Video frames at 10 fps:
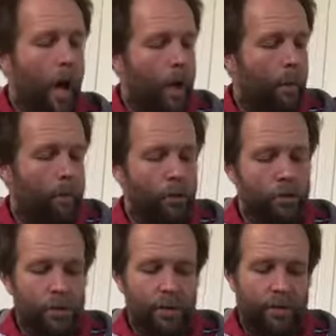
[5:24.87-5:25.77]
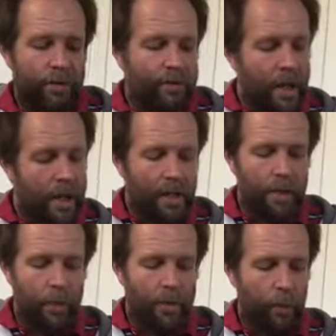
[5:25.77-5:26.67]
I'm not sure if this is technically
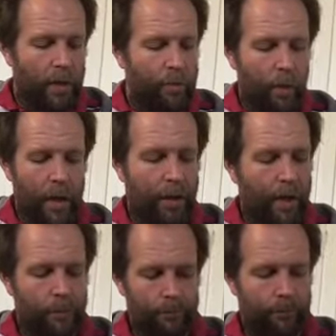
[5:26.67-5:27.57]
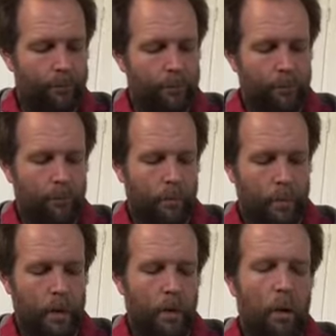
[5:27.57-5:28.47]
the best way to play that.
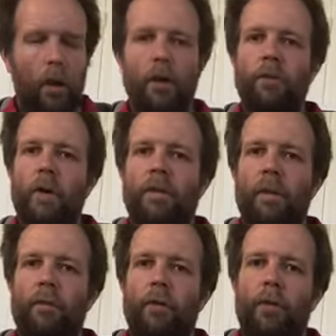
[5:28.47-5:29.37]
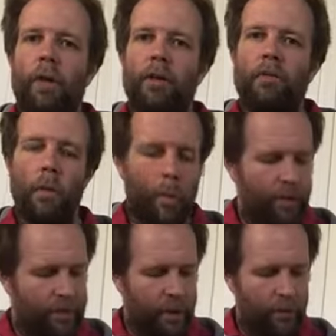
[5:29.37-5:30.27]
I do that 7 on the thickest string with
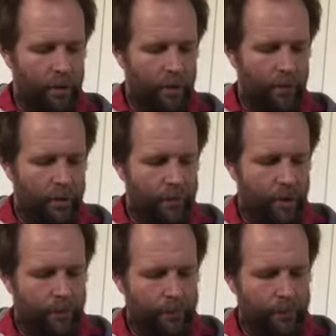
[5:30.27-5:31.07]
my second finger the first time.